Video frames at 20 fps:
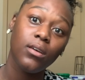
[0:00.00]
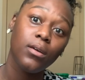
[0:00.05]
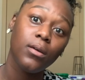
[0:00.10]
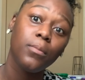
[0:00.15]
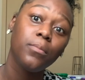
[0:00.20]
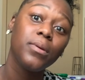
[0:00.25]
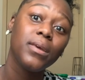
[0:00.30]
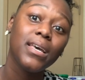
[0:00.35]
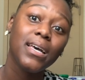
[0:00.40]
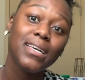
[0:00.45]

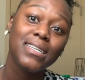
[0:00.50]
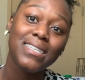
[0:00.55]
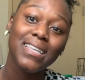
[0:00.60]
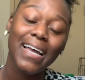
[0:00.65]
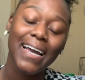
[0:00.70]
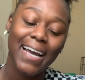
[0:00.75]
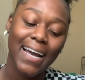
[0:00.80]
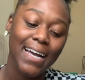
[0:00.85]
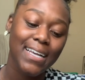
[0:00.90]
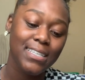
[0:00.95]
Because
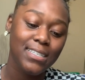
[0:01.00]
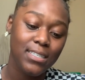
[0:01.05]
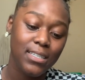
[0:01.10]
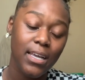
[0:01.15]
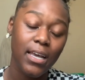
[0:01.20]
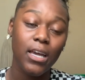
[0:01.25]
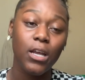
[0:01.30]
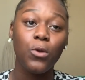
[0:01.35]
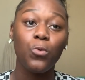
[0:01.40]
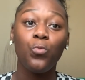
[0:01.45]
like I
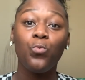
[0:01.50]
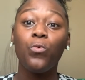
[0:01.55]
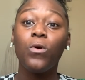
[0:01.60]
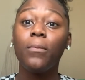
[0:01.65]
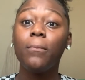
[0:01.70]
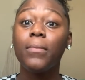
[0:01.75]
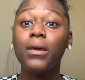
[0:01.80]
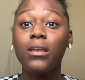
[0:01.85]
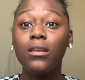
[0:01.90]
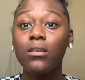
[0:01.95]
said,
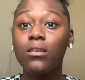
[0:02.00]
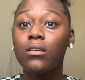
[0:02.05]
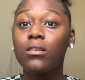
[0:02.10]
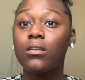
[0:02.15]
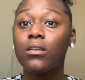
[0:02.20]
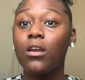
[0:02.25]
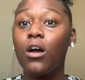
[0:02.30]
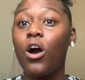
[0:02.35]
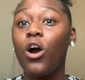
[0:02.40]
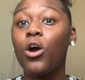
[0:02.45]
women
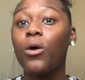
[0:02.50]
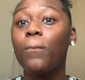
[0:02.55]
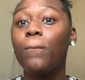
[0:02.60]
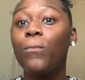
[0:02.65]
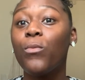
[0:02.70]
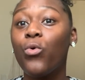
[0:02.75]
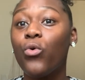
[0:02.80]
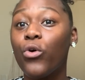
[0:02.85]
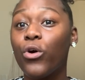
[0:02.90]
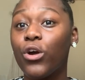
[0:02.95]
are
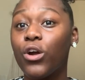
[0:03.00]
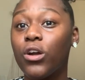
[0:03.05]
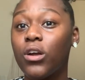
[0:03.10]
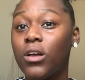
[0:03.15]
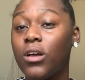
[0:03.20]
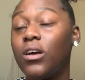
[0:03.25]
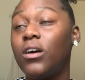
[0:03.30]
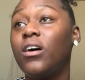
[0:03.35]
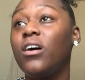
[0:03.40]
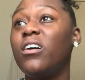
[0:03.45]
more
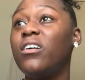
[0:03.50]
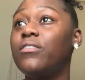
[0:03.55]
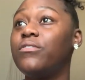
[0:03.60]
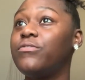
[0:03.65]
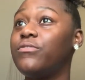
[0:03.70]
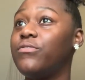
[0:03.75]
of,